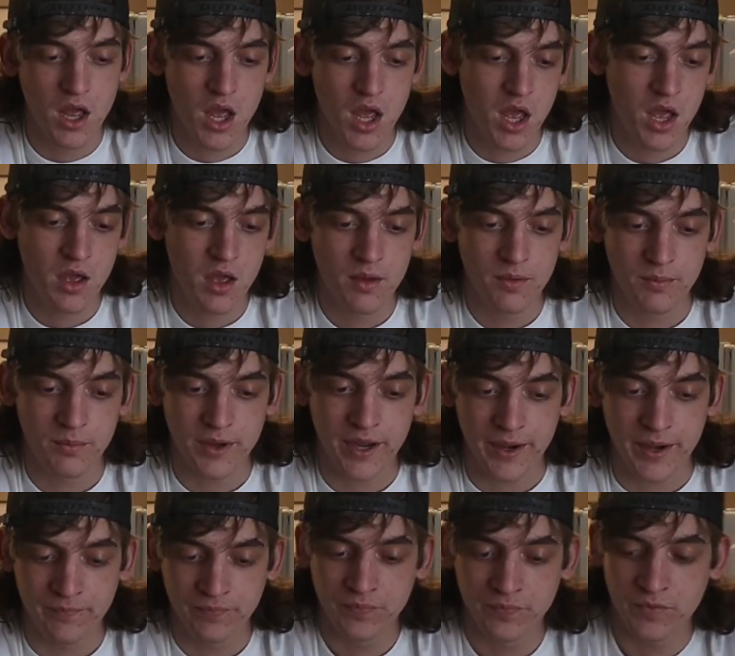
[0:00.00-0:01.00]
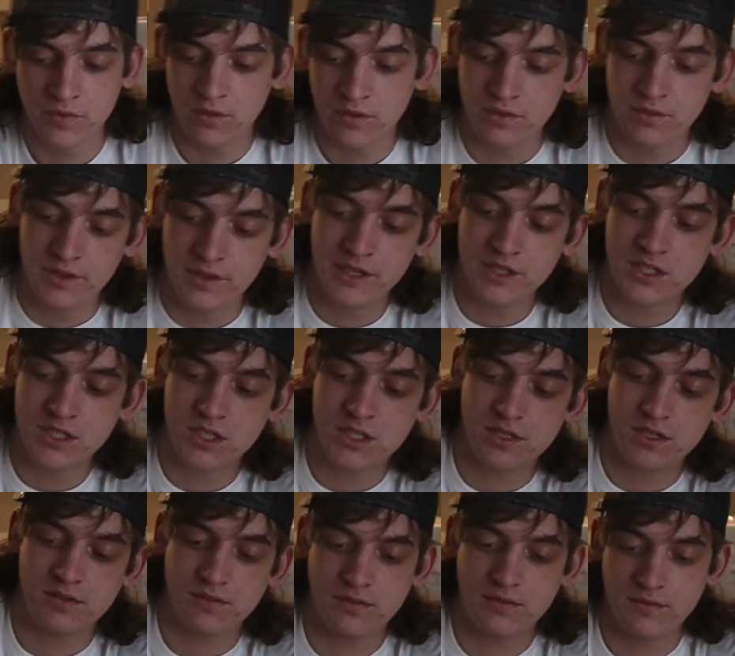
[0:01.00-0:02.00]
But yeah,
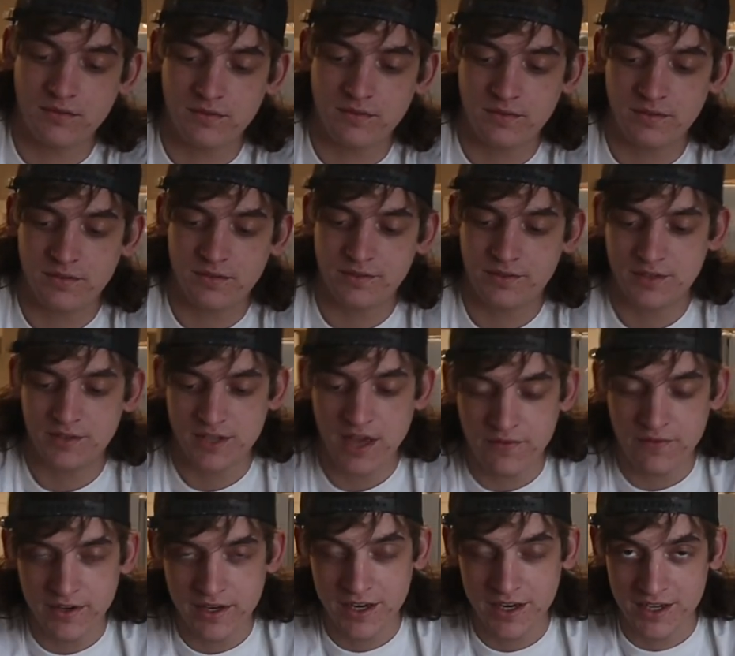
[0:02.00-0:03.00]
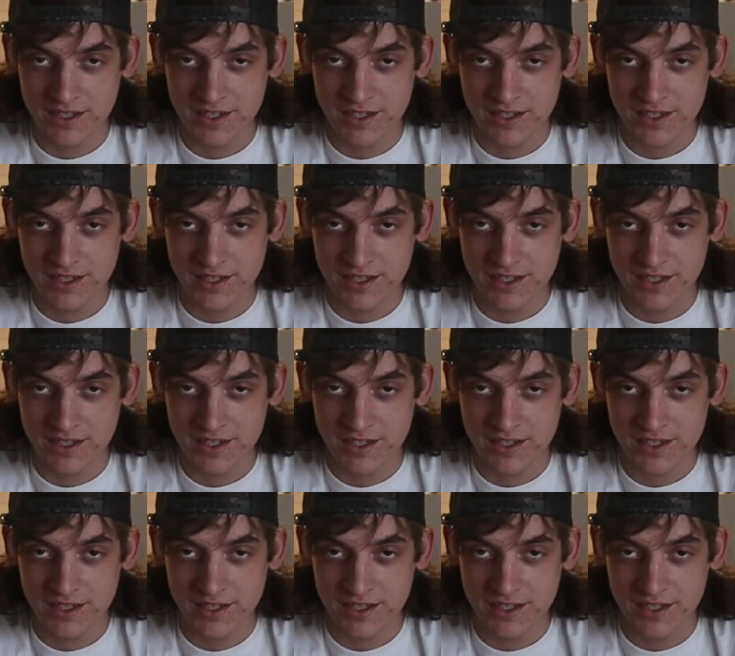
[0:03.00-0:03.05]
this 7D